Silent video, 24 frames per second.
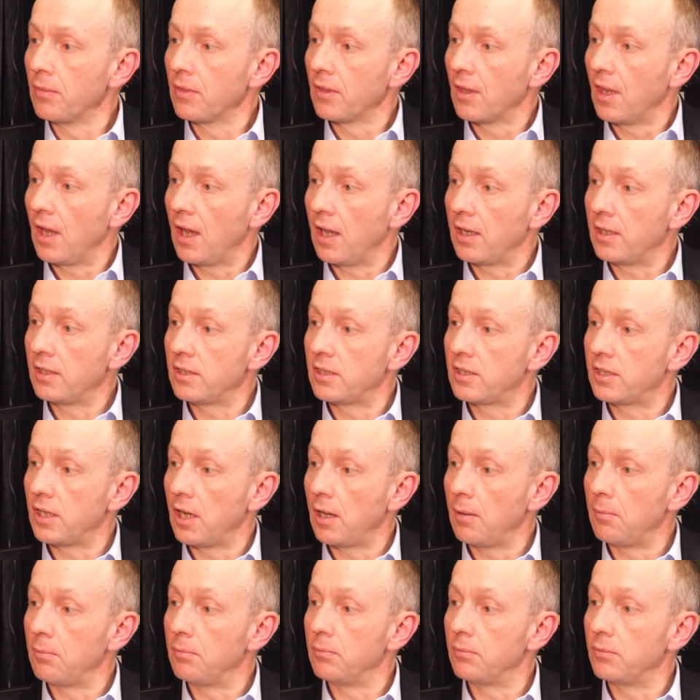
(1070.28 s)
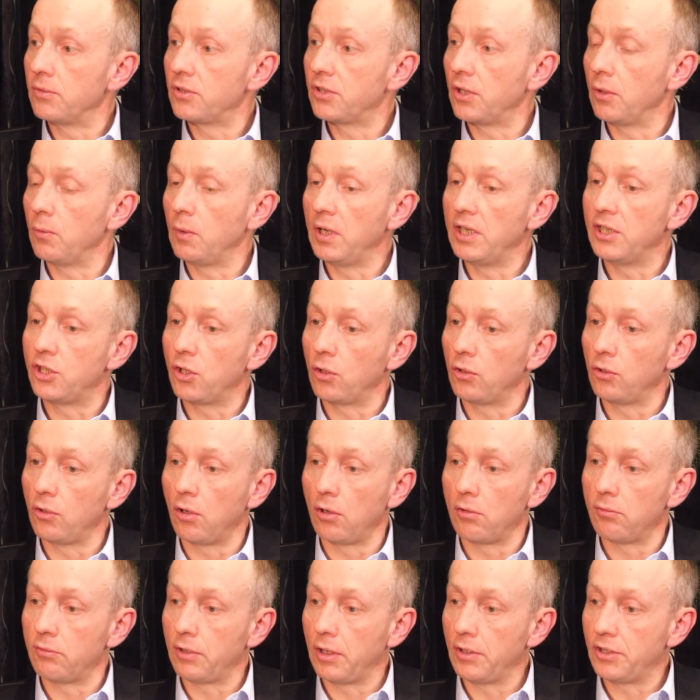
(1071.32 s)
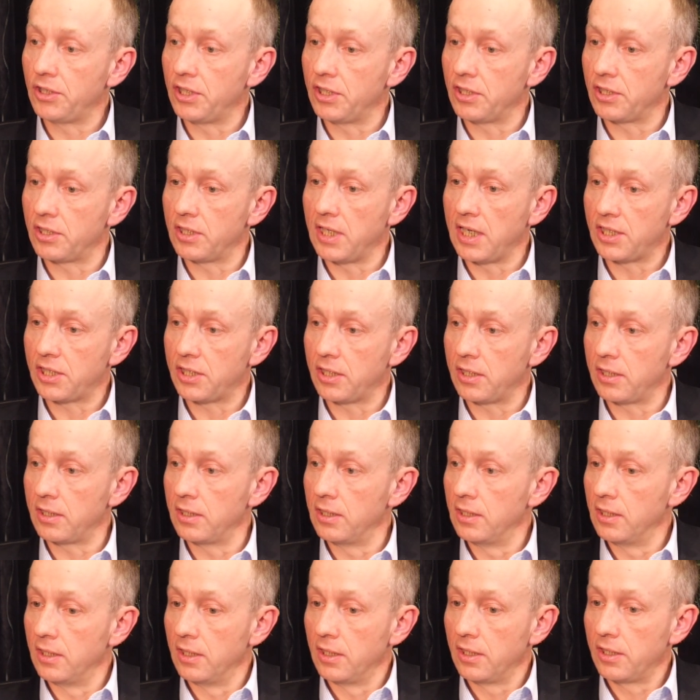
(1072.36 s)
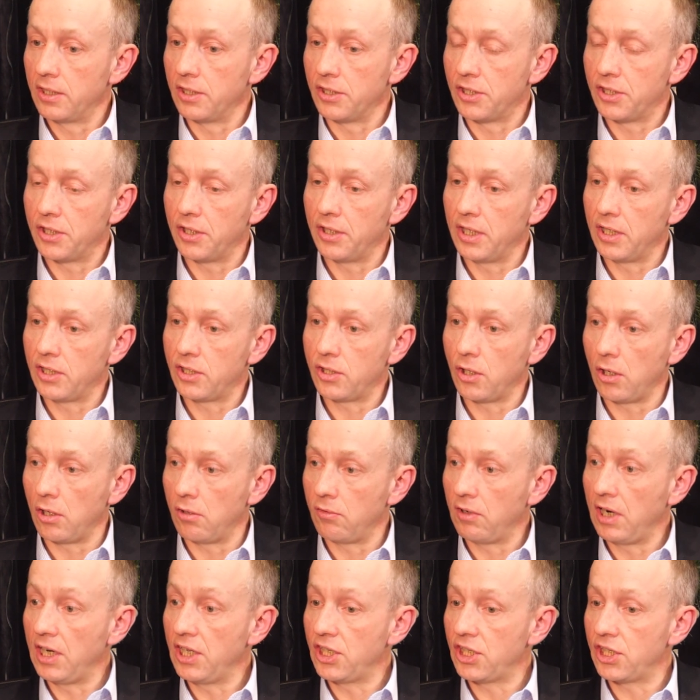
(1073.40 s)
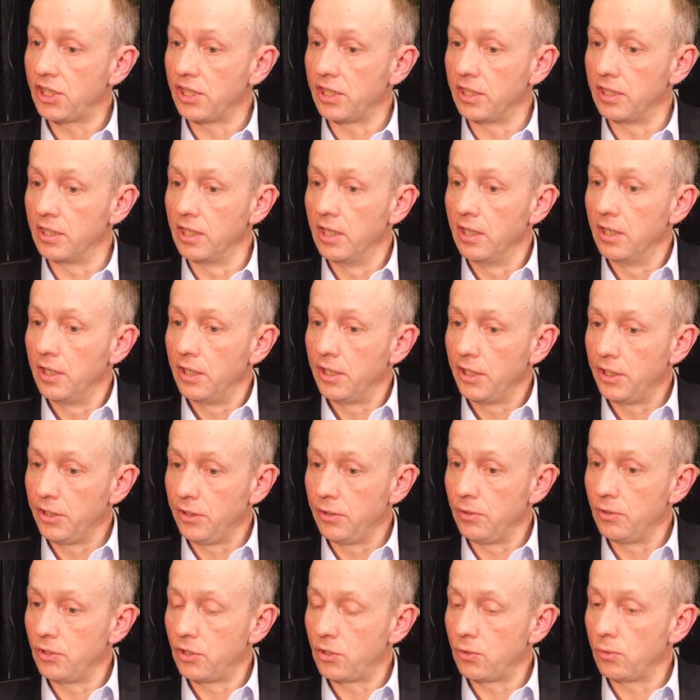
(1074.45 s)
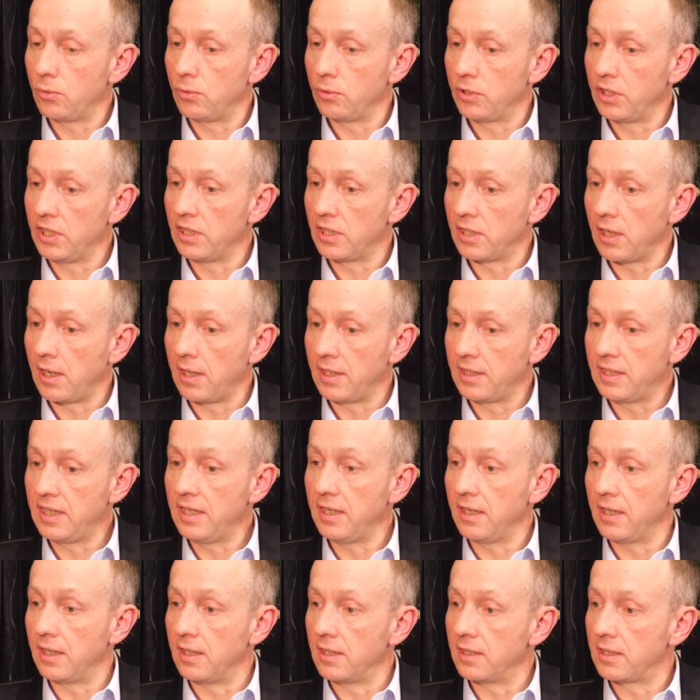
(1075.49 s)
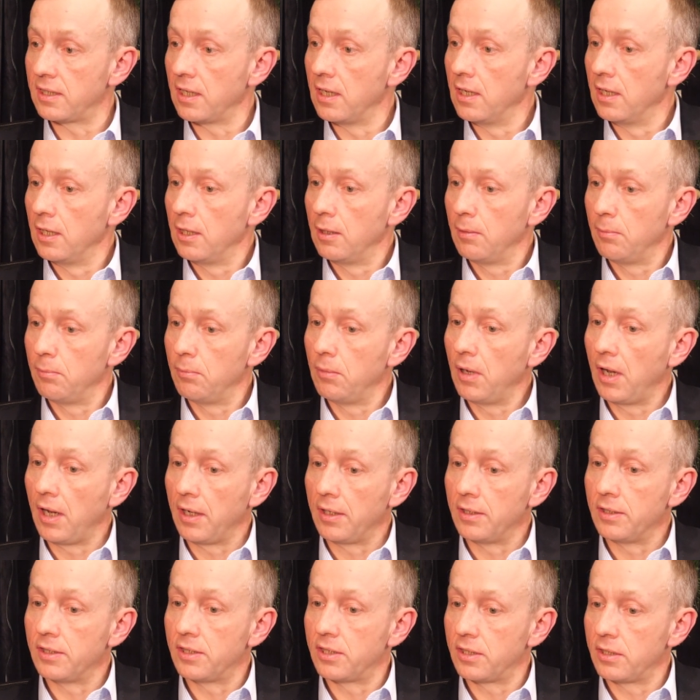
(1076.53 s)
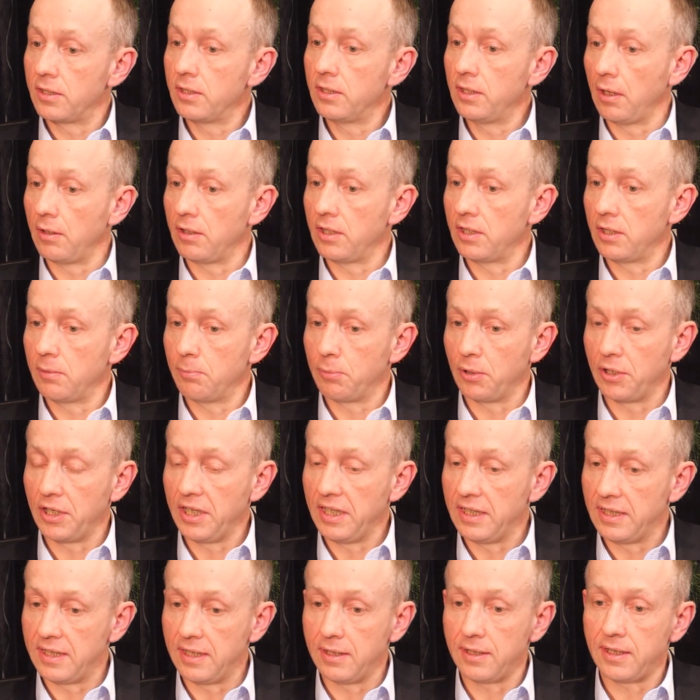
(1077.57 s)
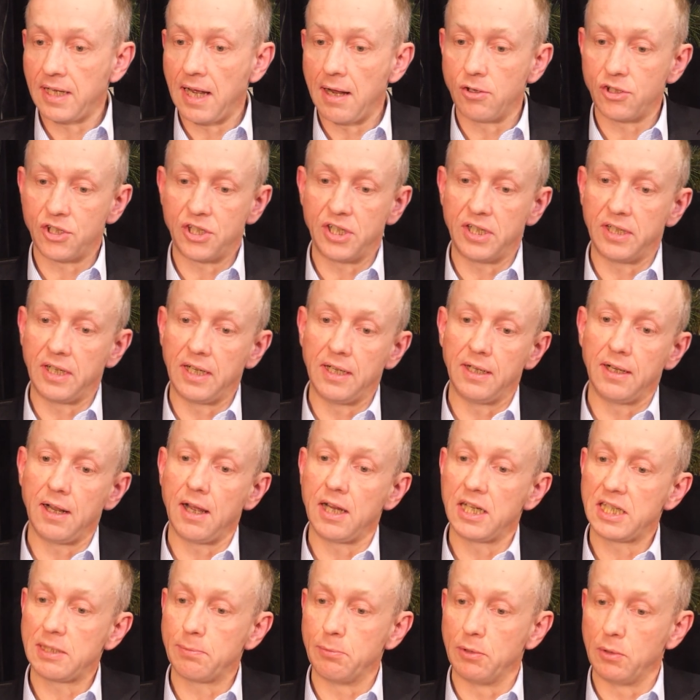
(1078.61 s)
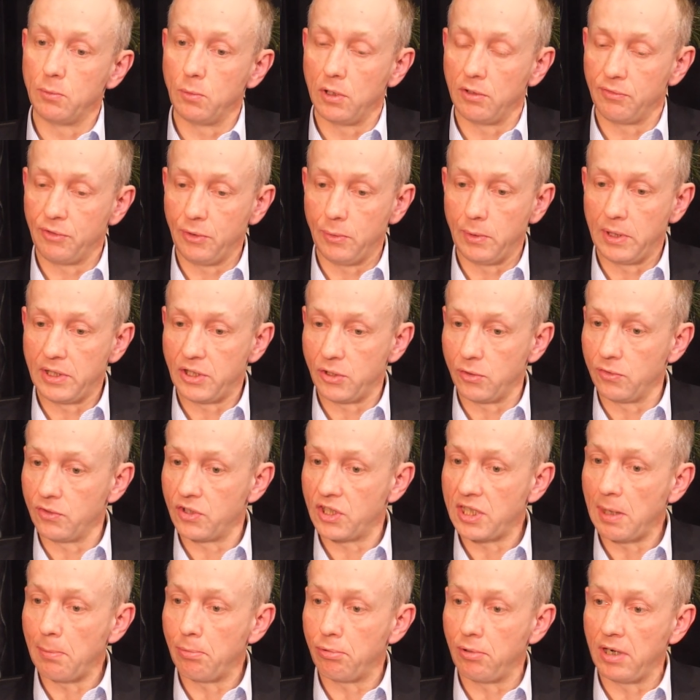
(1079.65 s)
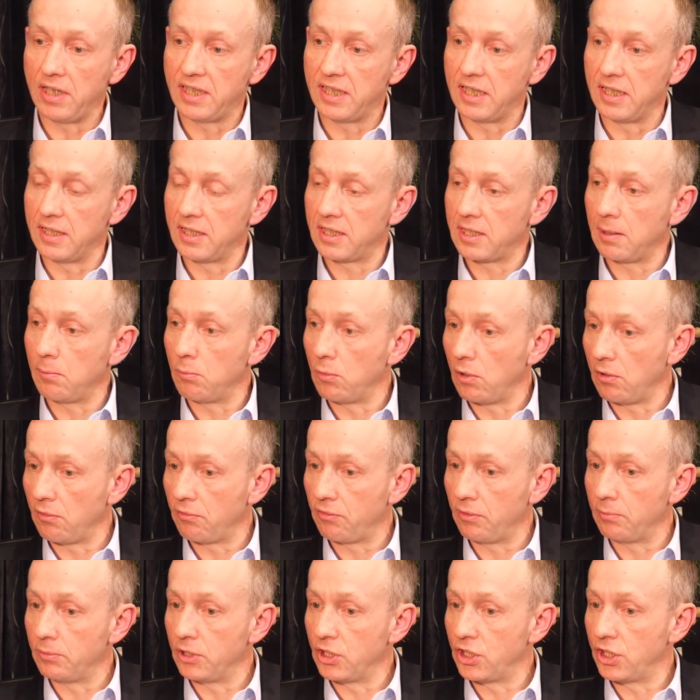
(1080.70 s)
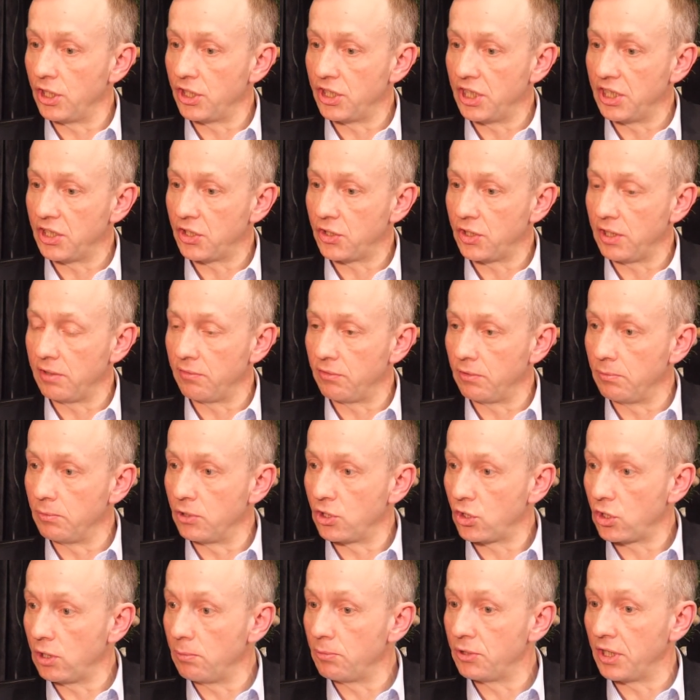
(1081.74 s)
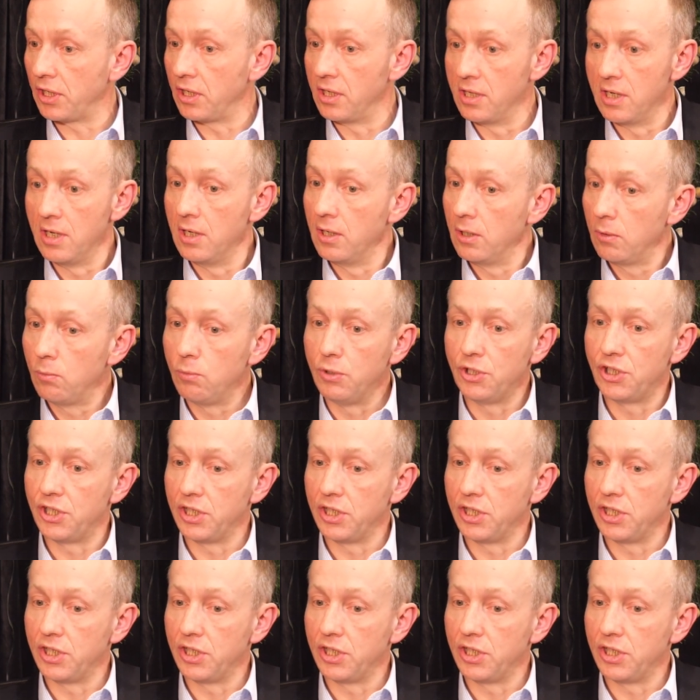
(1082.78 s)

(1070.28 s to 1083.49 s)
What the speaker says: And so when John Locke wrote his letter concerning toleration, he used all these ideas, and but he did couch it in an Enlightenment worldview, where he sort of separated it somewhat from the church history and from the Scripture, which